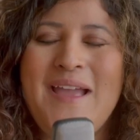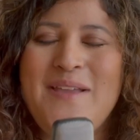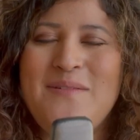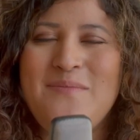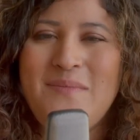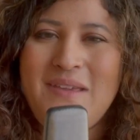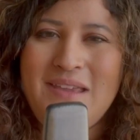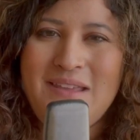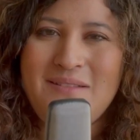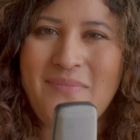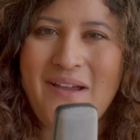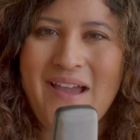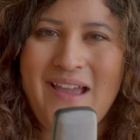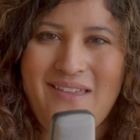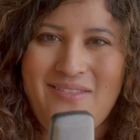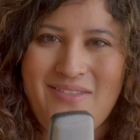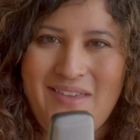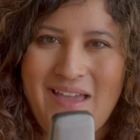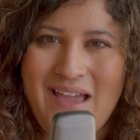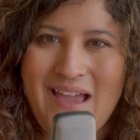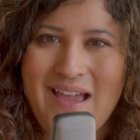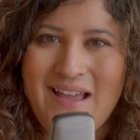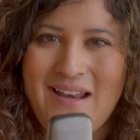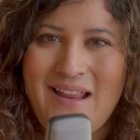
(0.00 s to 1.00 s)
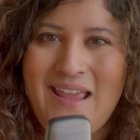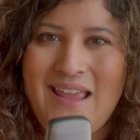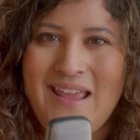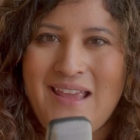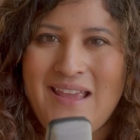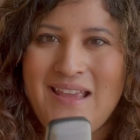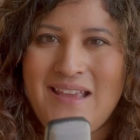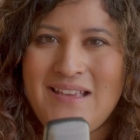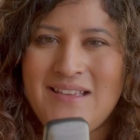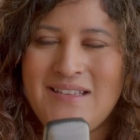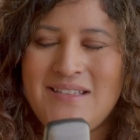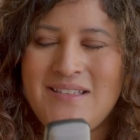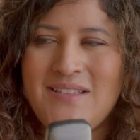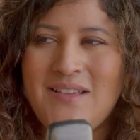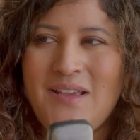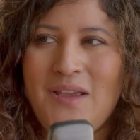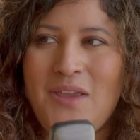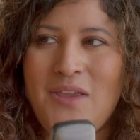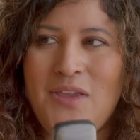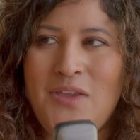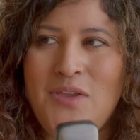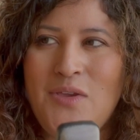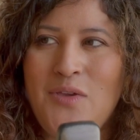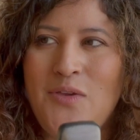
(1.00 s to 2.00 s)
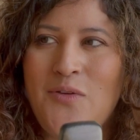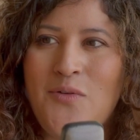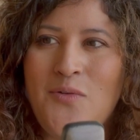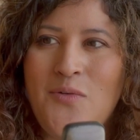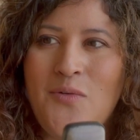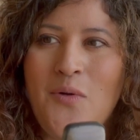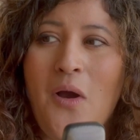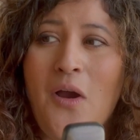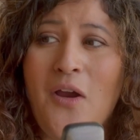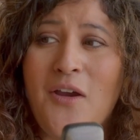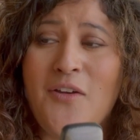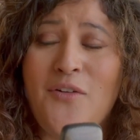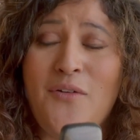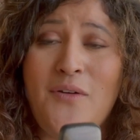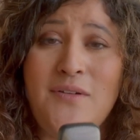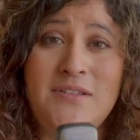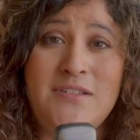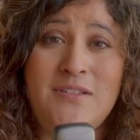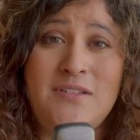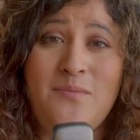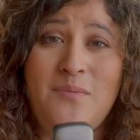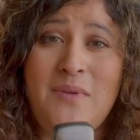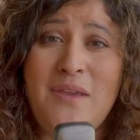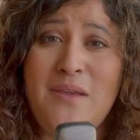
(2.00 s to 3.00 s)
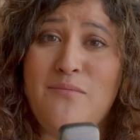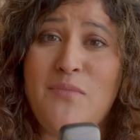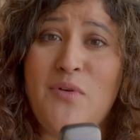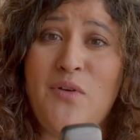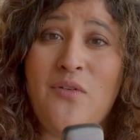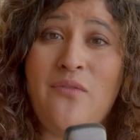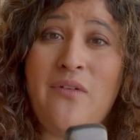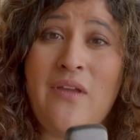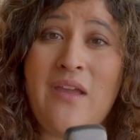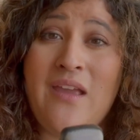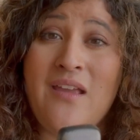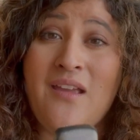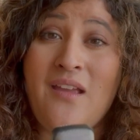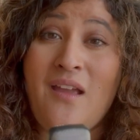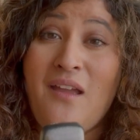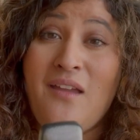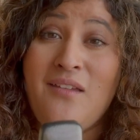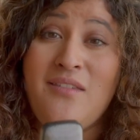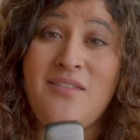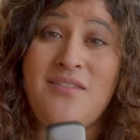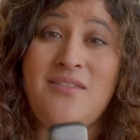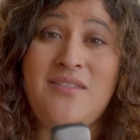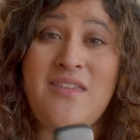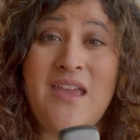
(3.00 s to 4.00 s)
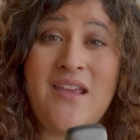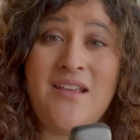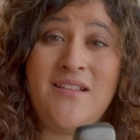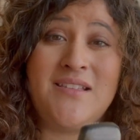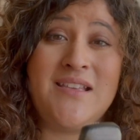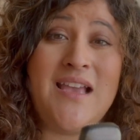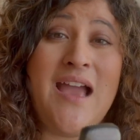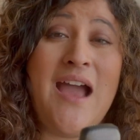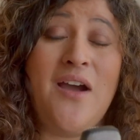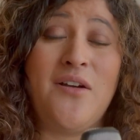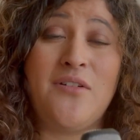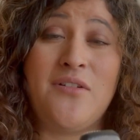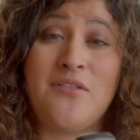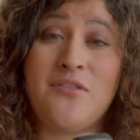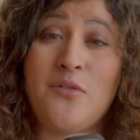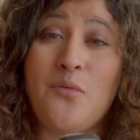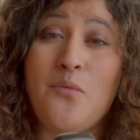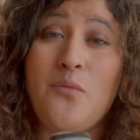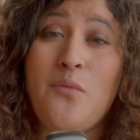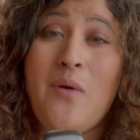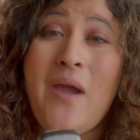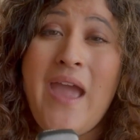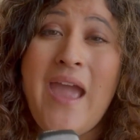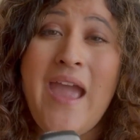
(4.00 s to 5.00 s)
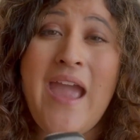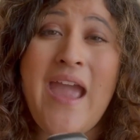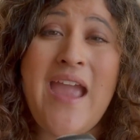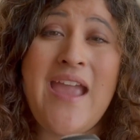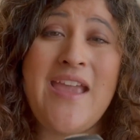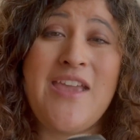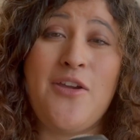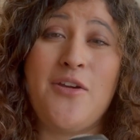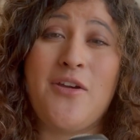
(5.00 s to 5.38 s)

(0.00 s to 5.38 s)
mean by that is you are going to be moving things out of the way. You're